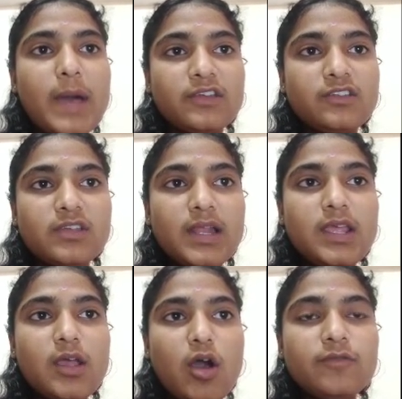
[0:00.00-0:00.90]

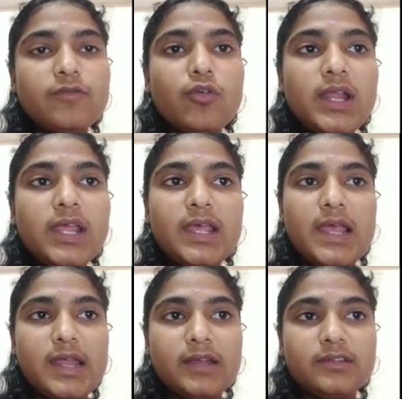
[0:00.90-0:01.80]
partially or fully
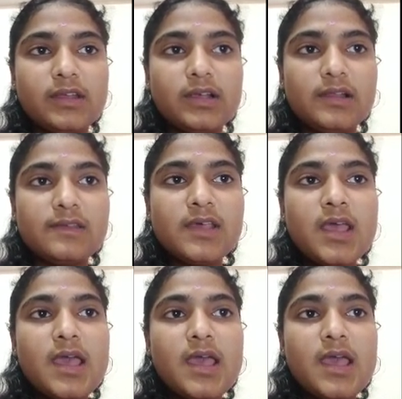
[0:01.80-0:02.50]
electricals.